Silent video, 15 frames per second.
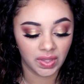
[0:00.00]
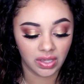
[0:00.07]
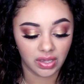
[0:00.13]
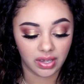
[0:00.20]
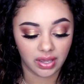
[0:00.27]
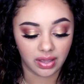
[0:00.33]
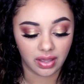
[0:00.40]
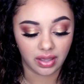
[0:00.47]

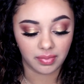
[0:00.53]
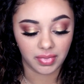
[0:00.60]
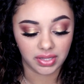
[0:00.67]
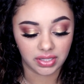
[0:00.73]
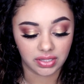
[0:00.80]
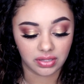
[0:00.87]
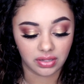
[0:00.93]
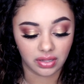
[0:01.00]
And
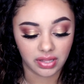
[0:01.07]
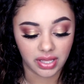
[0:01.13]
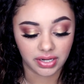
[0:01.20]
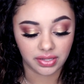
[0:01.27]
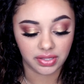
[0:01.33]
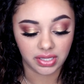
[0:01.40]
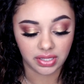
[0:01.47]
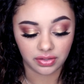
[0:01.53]
then a lot
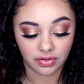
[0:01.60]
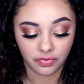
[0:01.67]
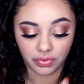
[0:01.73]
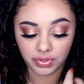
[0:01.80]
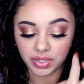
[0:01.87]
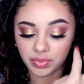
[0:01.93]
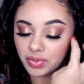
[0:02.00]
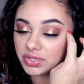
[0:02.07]
of the other
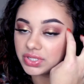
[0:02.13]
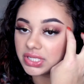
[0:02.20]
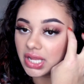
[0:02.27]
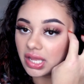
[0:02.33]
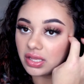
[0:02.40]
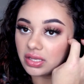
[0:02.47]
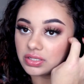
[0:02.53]
40%